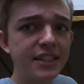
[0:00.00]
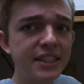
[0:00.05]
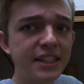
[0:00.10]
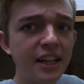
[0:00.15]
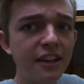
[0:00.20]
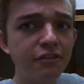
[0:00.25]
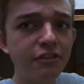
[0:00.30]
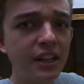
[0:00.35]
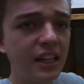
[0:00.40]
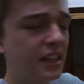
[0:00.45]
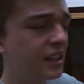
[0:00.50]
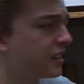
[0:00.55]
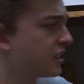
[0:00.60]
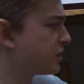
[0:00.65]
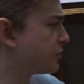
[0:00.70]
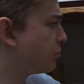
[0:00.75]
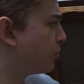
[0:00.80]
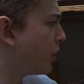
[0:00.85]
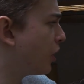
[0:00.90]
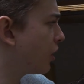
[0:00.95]
stuff in
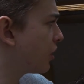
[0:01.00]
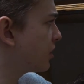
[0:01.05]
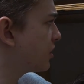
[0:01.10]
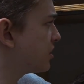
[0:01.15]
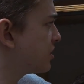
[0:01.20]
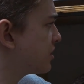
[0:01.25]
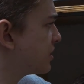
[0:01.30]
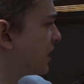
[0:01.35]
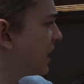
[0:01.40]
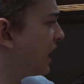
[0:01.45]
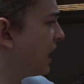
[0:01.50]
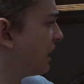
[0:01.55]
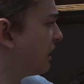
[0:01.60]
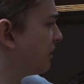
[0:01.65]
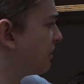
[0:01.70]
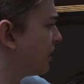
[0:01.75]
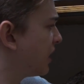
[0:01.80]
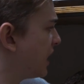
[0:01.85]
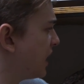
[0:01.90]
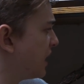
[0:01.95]
this box
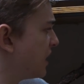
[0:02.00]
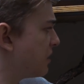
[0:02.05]
and